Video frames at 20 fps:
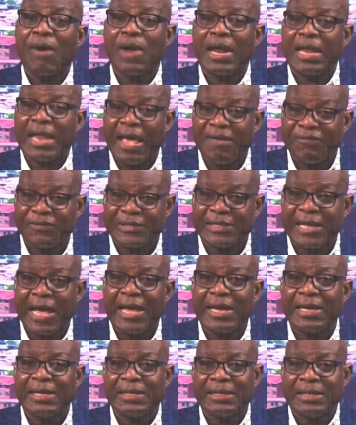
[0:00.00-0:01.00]
our
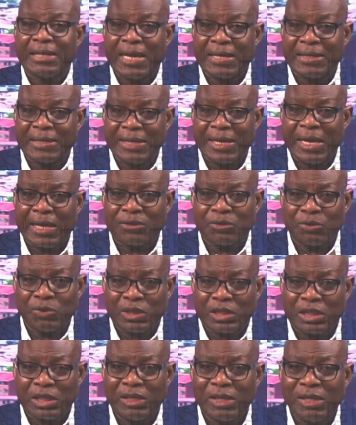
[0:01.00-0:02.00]
lifestyle in Nigeria
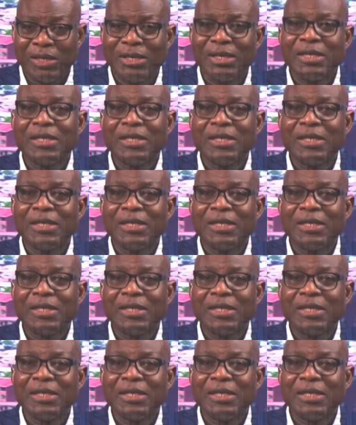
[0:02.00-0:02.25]
today